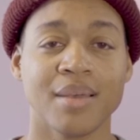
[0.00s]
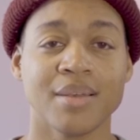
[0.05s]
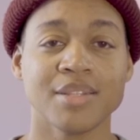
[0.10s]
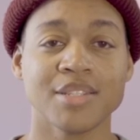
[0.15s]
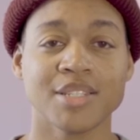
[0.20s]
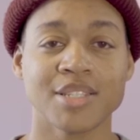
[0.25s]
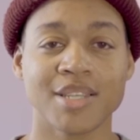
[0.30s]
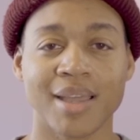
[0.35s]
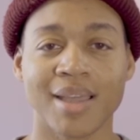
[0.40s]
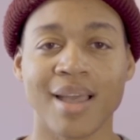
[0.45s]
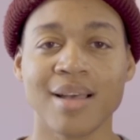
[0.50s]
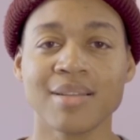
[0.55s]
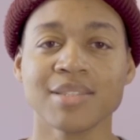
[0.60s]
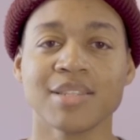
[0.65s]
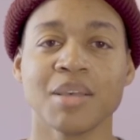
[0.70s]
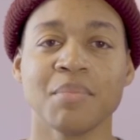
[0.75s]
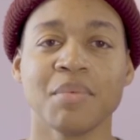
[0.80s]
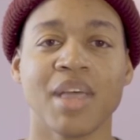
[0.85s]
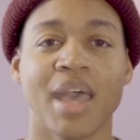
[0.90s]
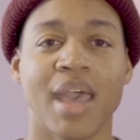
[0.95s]
Check out
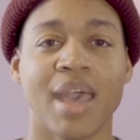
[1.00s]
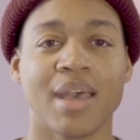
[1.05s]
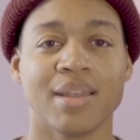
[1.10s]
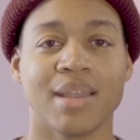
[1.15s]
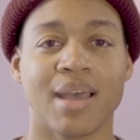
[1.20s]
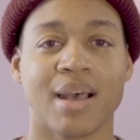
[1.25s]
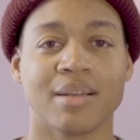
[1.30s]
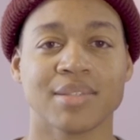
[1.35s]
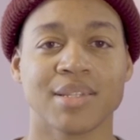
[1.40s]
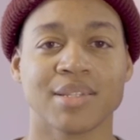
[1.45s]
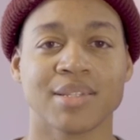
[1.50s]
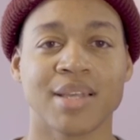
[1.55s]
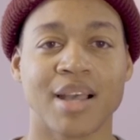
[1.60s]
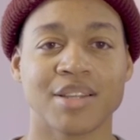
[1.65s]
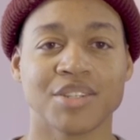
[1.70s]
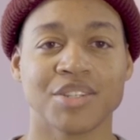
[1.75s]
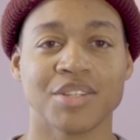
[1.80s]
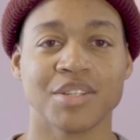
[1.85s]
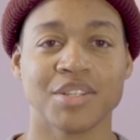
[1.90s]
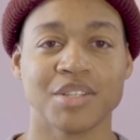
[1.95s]
some of the handouts
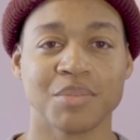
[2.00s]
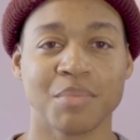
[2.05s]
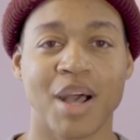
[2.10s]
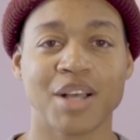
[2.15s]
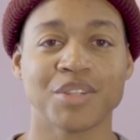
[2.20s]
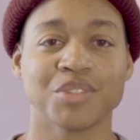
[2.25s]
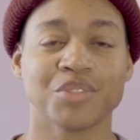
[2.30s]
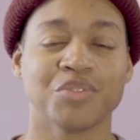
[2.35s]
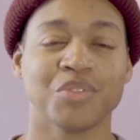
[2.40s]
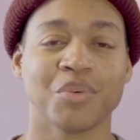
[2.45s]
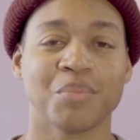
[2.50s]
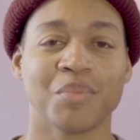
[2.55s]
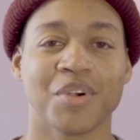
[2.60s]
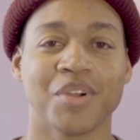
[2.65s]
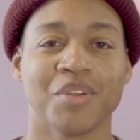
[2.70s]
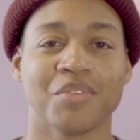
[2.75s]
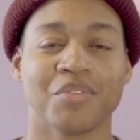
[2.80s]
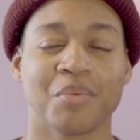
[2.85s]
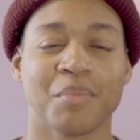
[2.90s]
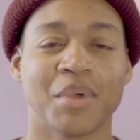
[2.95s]
attached to this module for more
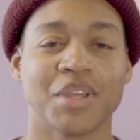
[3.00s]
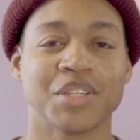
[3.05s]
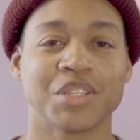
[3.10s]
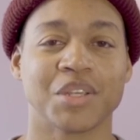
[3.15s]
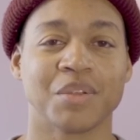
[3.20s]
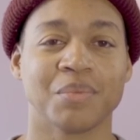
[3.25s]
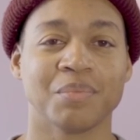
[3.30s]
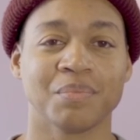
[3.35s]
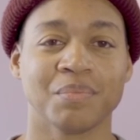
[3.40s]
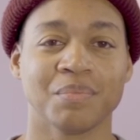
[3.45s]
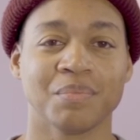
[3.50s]
information.